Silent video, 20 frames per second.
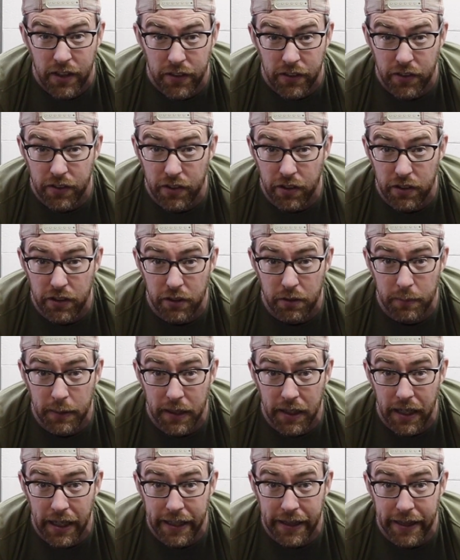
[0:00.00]
Just a little
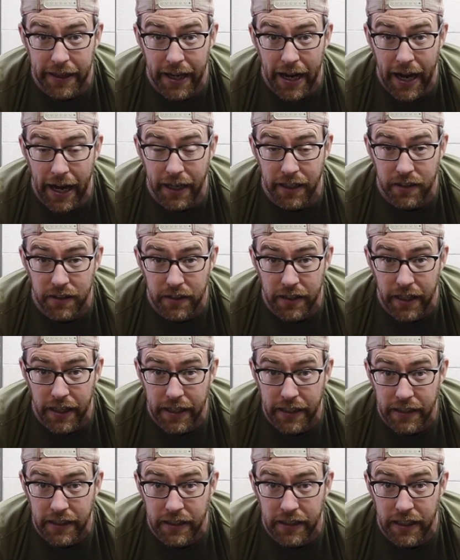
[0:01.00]
bit like that,
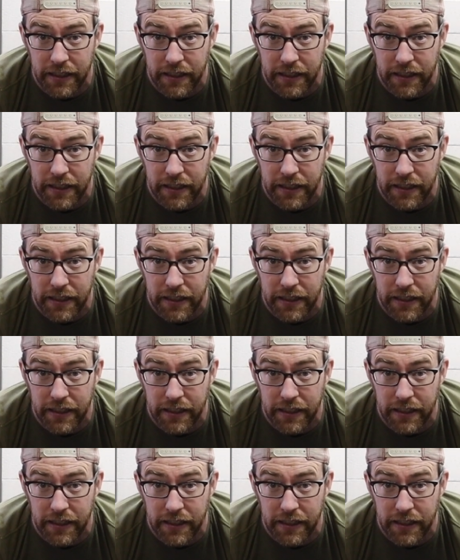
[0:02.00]
okay?